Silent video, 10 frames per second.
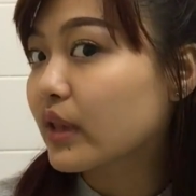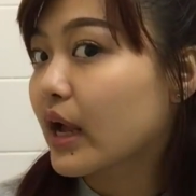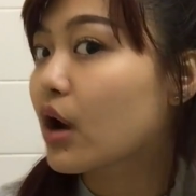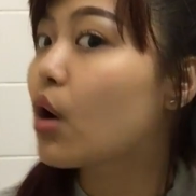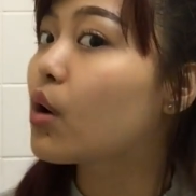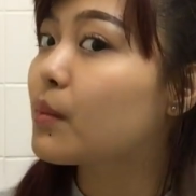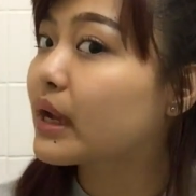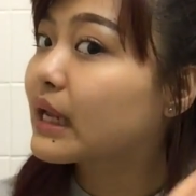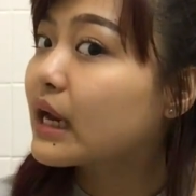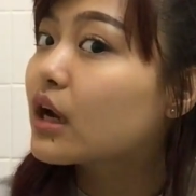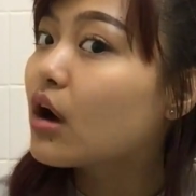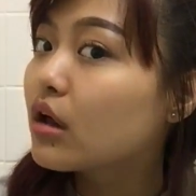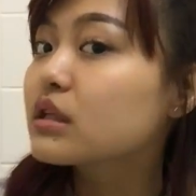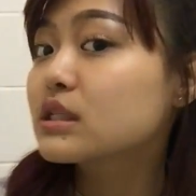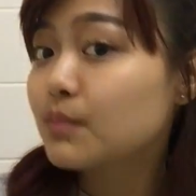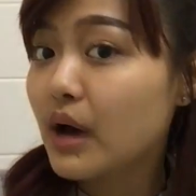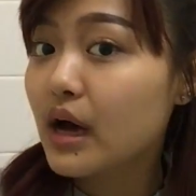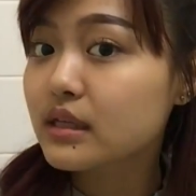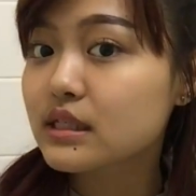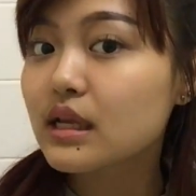like, oh, am I getting all the
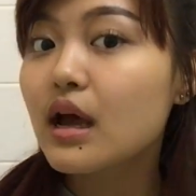spots?